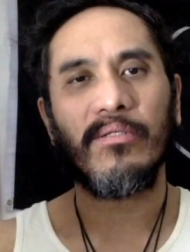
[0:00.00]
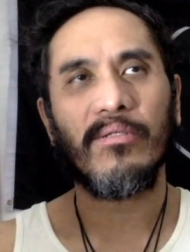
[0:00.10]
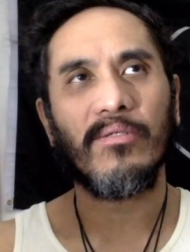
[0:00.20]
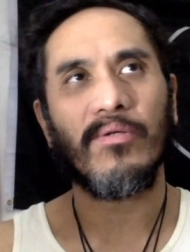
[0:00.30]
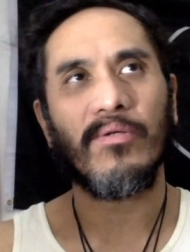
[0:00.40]

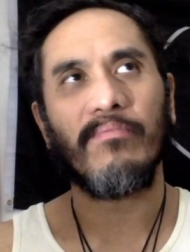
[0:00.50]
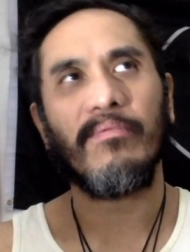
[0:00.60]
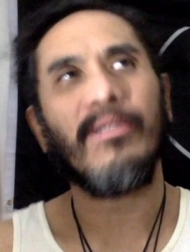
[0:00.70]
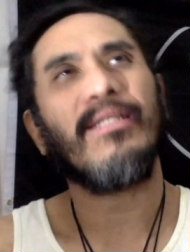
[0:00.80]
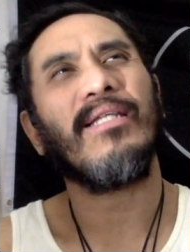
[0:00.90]
sort of
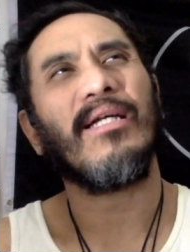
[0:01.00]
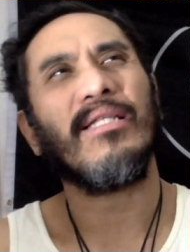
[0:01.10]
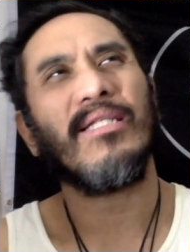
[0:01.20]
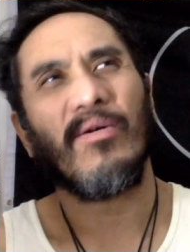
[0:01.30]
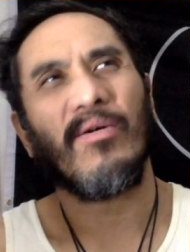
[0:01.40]
this is not
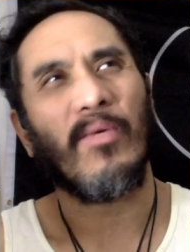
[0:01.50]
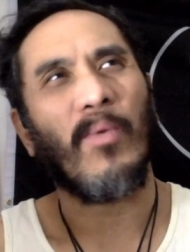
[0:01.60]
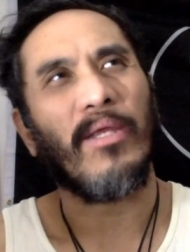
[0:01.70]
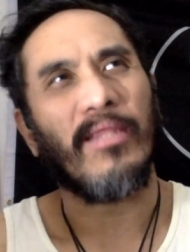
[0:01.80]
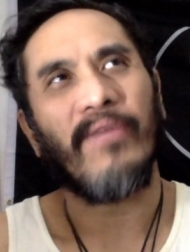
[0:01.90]
necessarily
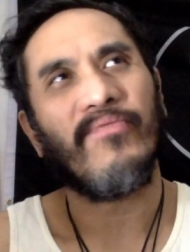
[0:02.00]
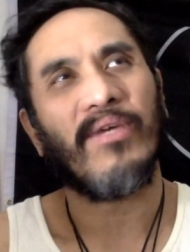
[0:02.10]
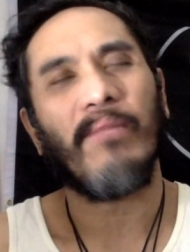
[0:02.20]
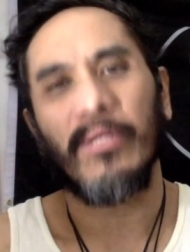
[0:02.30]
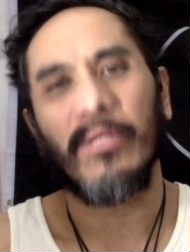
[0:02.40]
one
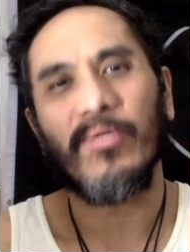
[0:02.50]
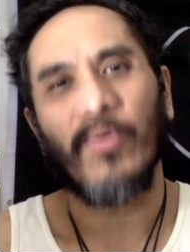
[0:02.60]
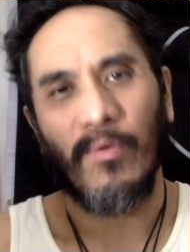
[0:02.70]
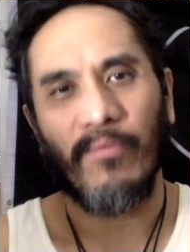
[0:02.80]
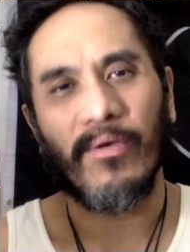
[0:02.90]
lifetime but
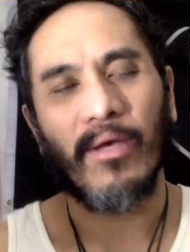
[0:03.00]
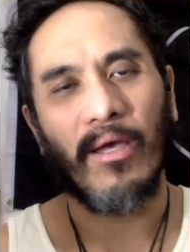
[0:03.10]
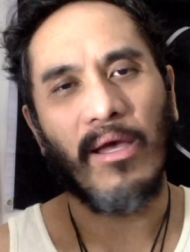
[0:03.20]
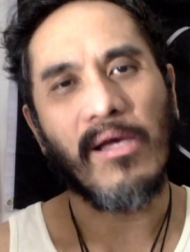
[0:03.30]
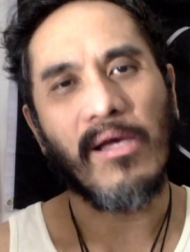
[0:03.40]
sort of
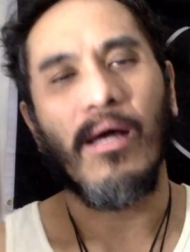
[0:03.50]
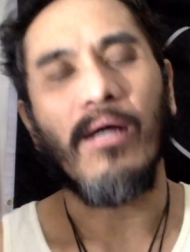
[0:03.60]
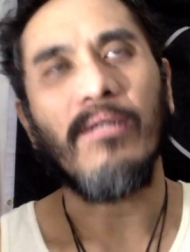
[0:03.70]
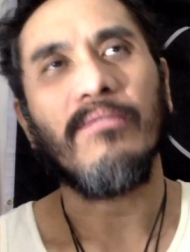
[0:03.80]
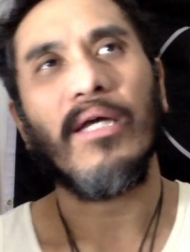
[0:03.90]

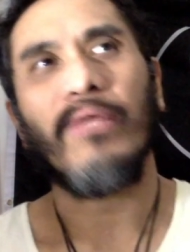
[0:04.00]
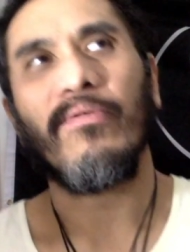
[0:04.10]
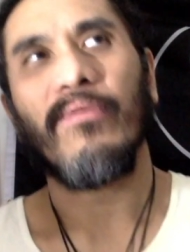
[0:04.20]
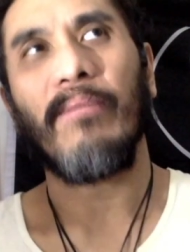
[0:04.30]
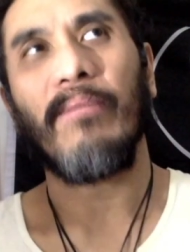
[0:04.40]
i don't
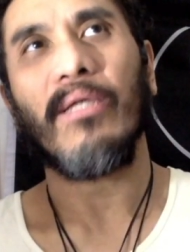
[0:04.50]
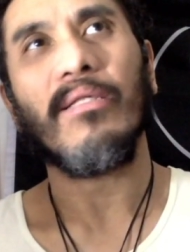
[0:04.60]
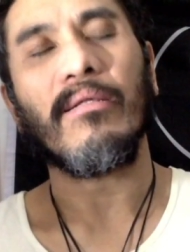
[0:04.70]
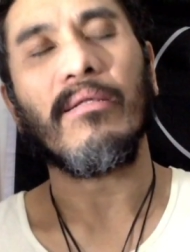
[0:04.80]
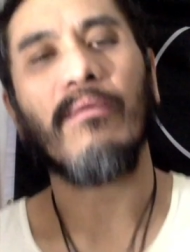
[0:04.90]
know if that makes
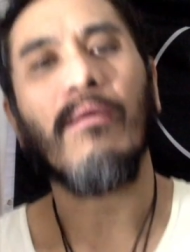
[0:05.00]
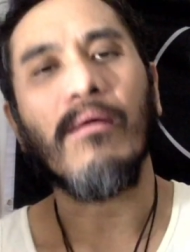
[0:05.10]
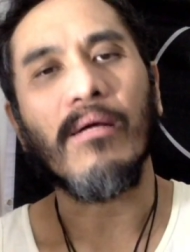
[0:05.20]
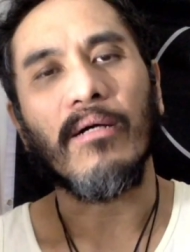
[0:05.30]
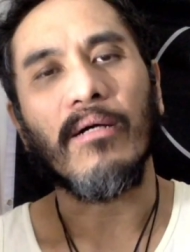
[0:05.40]
sense
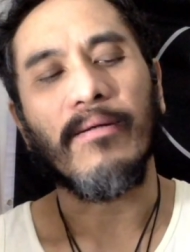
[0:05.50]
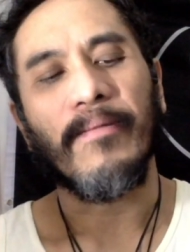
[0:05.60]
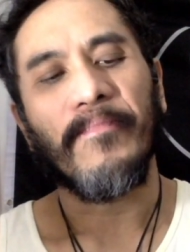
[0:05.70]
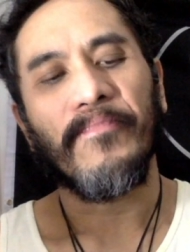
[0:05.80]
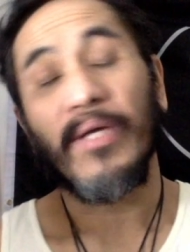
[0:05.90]

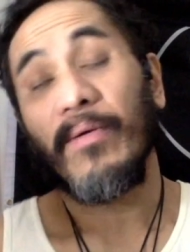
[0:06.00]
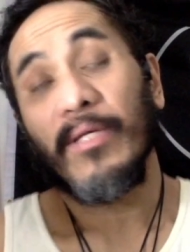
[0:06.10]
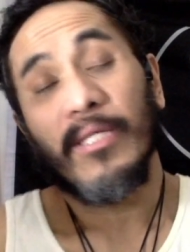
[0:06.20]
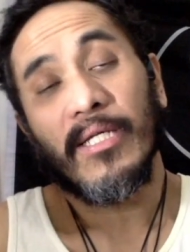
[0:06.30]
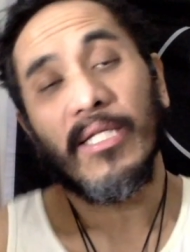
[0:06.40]

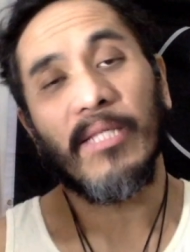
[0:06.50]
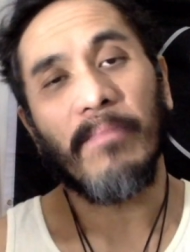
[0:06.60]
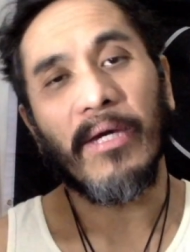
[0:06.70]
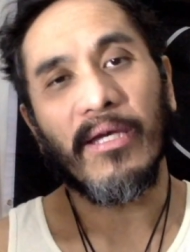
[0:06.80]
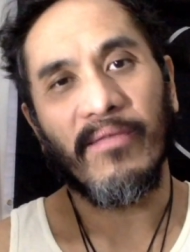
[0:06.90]
anyways just
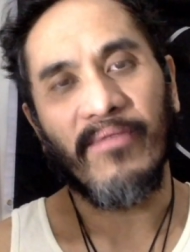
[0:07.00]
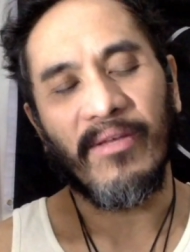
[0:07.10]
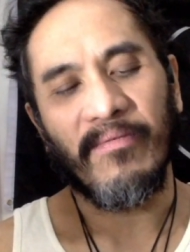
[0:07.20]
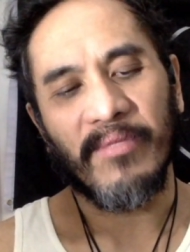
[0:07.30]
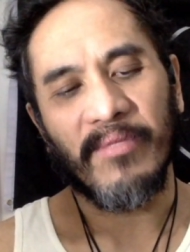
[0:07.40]

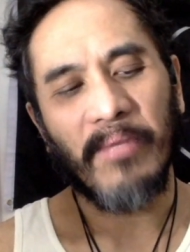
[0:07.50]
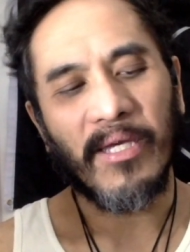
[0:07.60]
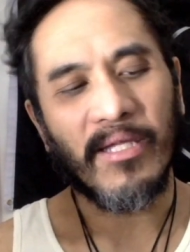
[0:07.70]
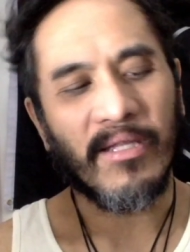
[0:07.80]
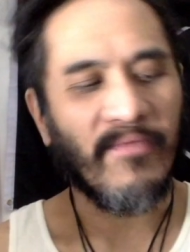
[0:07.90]
speculative
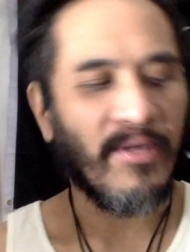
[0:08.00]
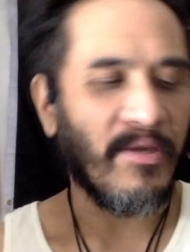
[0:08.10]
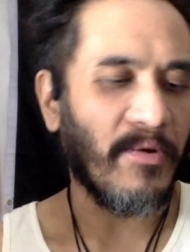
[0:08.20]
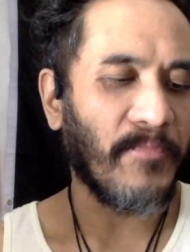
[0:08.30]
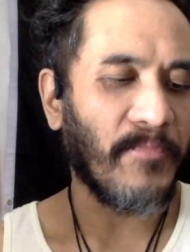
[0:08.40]
speculative
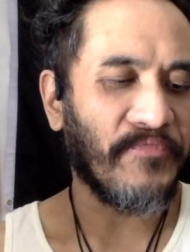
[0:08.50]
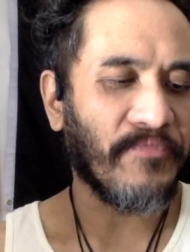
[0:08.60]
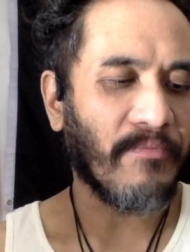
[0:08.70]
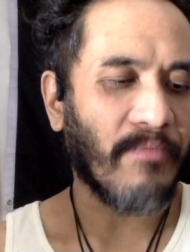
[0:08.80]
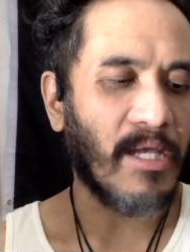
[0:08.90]
video
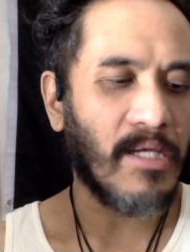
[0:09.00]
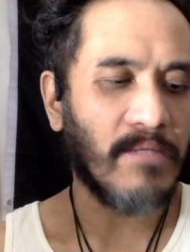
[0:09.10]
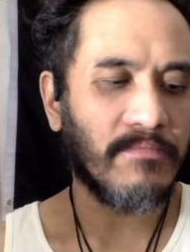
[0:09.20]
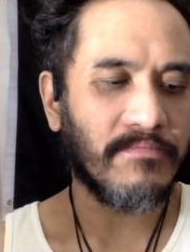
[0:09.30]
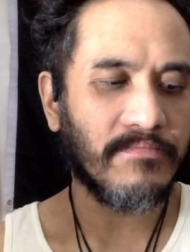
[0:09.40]

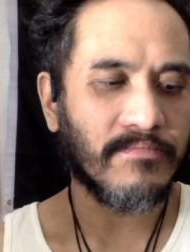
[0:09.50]
um